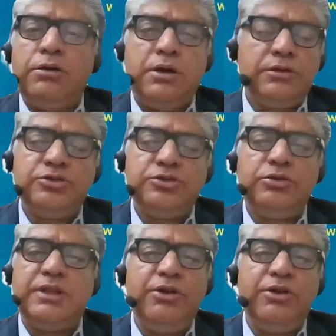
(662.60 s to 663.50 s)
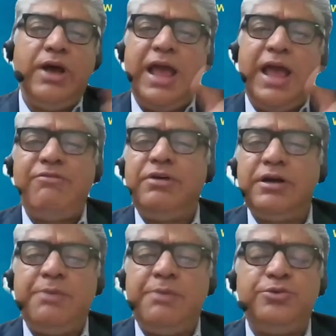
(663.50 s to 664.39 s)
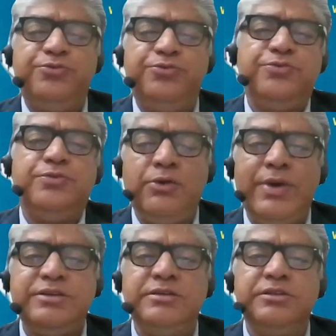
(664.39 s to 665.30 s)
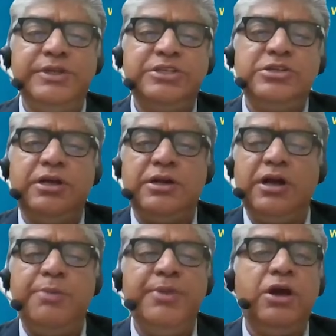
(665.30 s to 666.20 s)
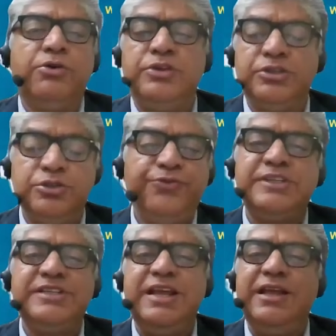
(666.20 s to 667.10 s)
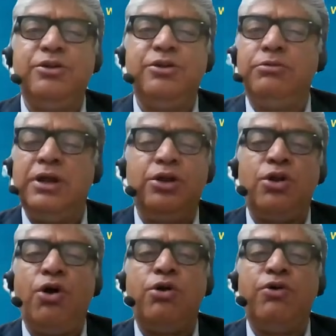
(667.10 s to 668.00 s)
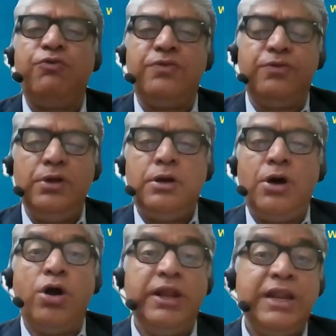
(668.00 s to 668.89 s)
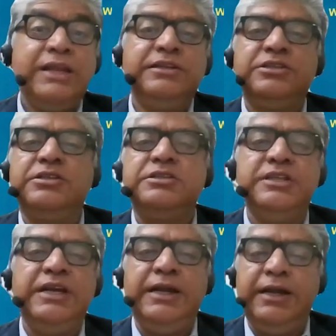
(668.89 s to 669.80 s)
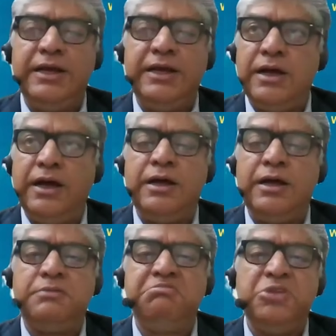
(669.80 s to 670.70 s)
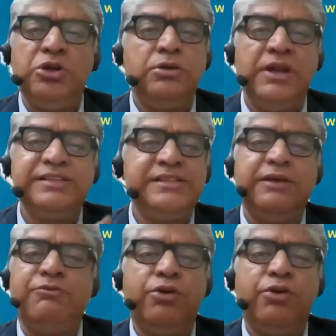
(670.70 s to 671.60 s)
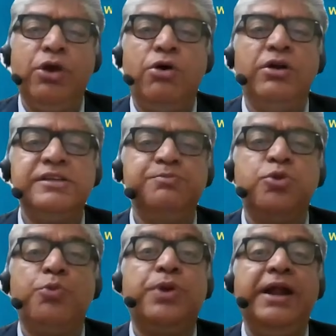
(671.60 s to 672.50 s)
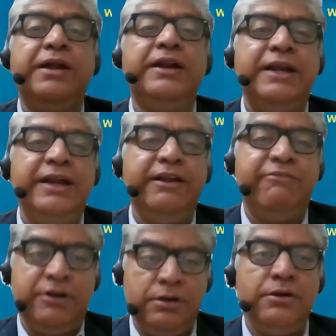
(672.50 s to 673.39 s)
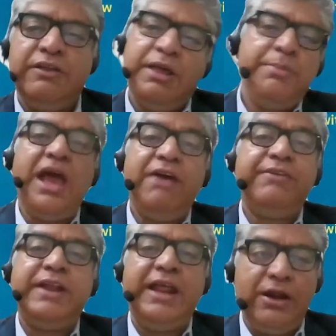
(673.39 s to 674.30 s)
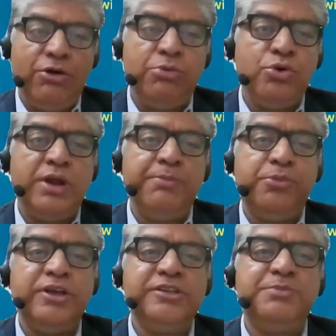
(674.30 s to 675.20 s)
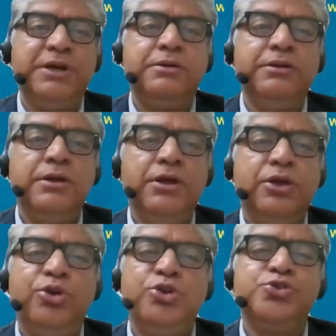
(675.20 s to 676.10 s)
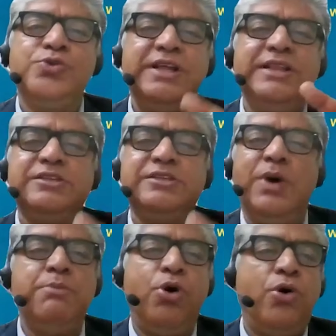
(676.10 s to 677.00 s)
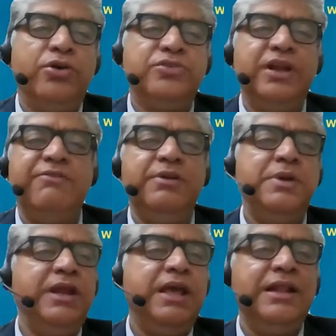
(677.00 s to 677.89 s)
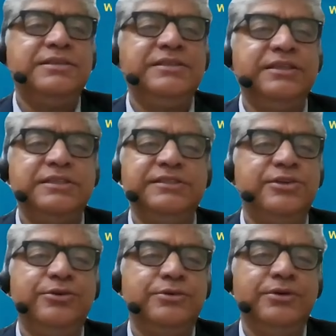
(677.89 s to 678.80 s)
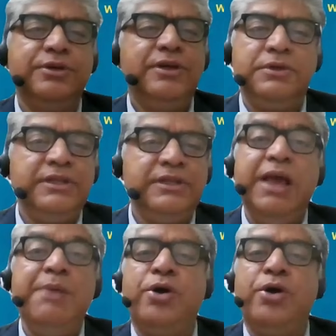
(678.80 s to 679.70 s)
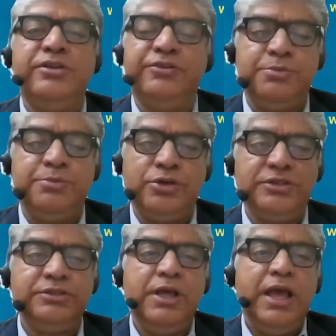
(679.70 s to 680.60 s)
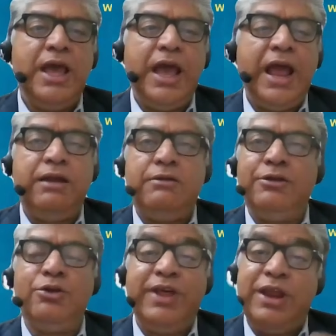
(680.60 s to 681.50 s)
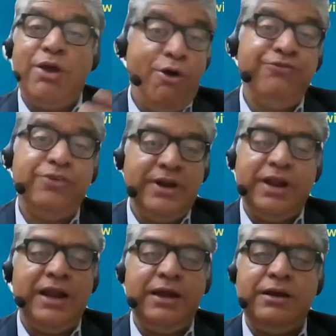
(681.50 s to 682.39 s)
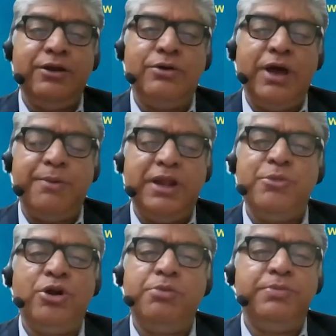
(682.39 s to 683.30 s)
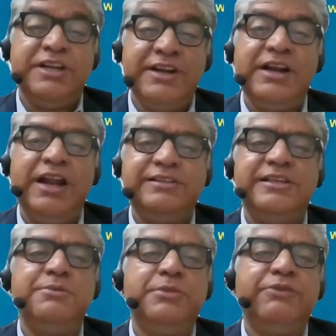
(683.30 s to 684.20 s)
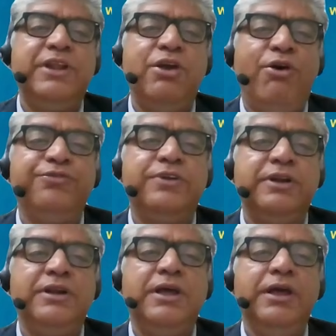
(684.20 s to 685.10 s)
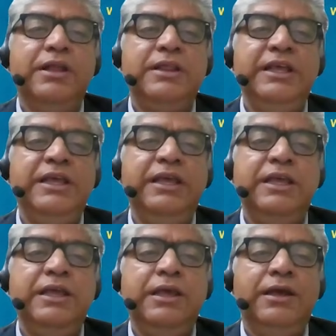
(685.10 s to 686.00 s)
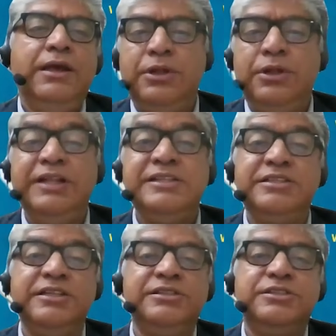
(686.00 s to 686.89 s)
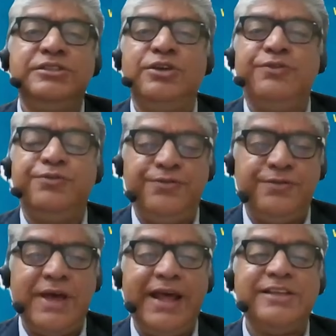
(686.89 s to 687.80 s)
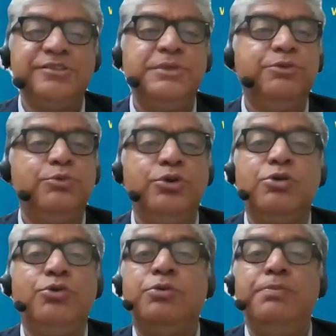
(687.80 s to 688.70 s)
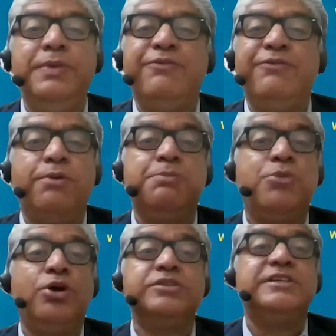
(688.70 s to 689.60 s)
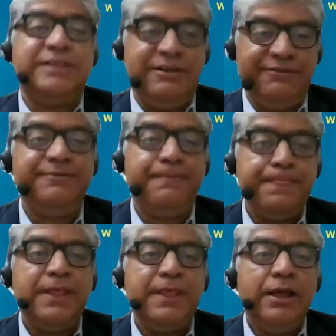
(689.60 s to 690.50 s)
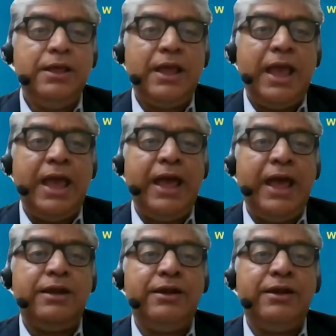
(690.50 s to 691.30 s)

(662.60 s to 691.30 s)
So, I have a couple of questions which are coming out of this. So, firstly, a lot of organizations in India are, let's say what we call as proprietary driven. They may have 10 or more employees, but, usually there's one boss and everybody else is, the employees only. And, very often, and, I mean, I'm not generalizing, but very often the instances of harassment could be from the boss itself. And